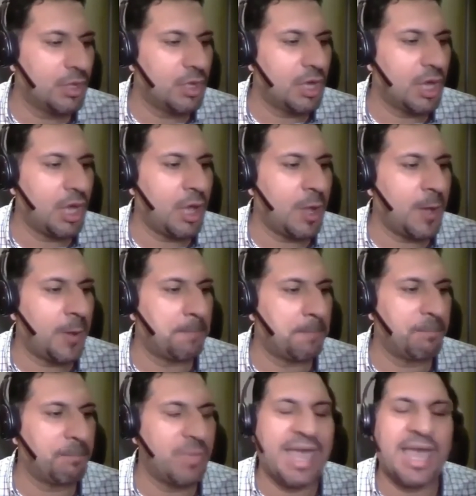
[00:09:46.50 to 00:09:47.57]
I'm
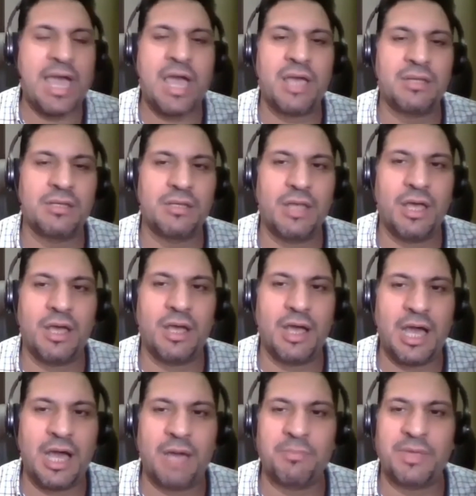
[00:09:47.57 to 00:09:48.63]
going
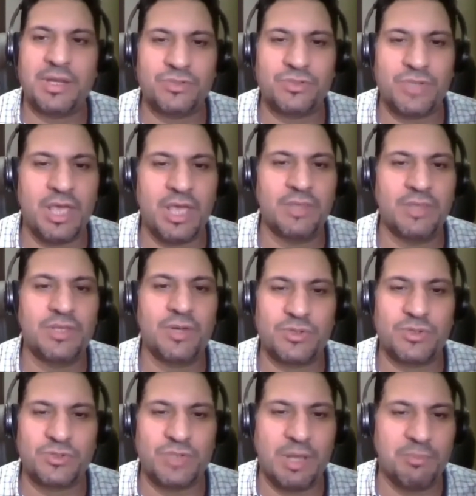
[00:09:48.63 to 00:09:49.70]
to say there
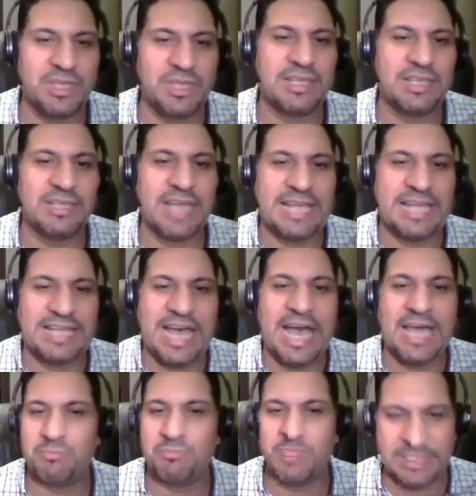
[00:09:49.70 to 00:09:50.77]
is something that
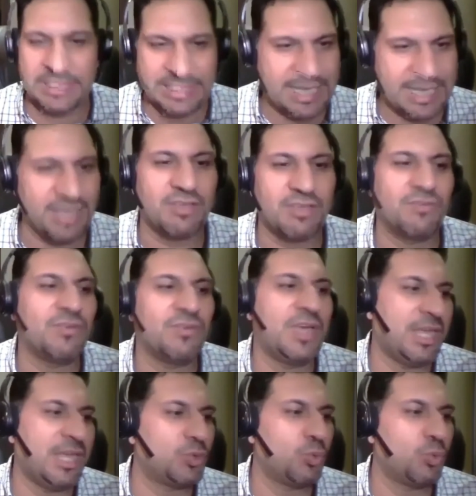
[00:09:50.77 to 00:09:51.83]
I believe
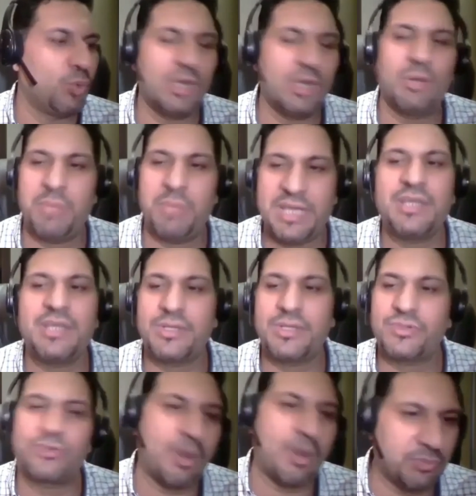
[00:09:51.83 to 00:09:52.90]
it will be
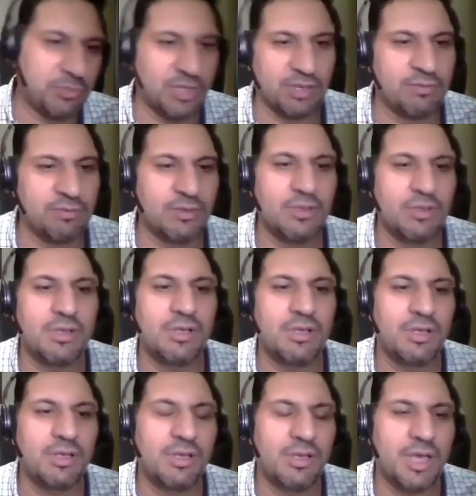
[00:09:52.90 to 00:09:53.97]
disruptive.
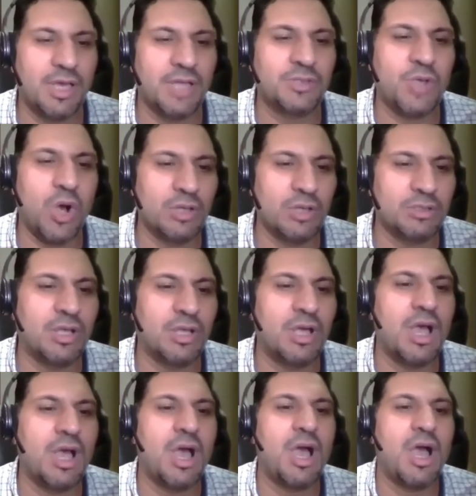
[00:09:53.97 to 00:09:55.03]
It's called
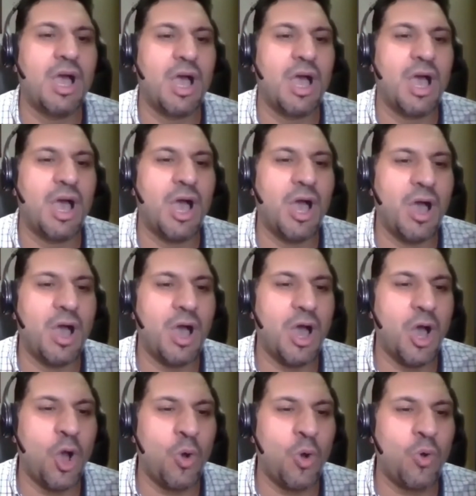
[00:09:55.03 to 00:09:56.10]

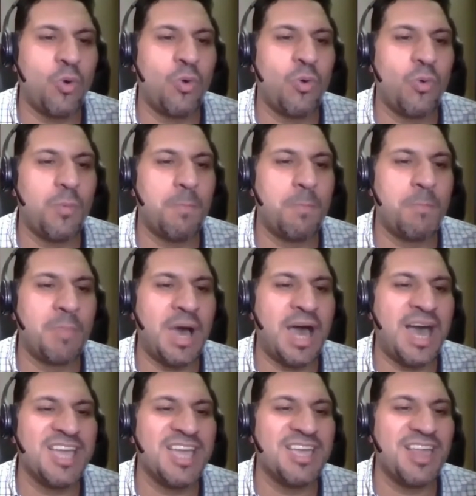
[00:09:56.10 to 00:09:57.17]
Oh
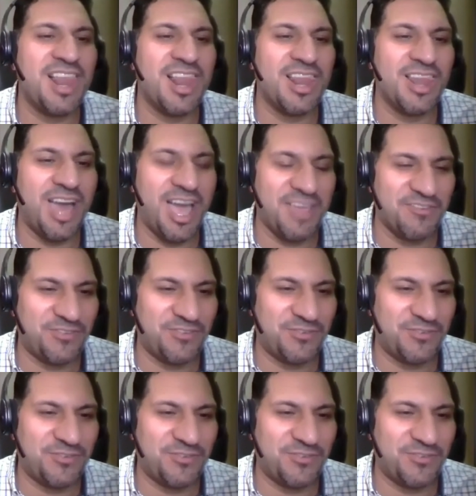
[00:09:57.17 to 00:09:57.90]
My Life.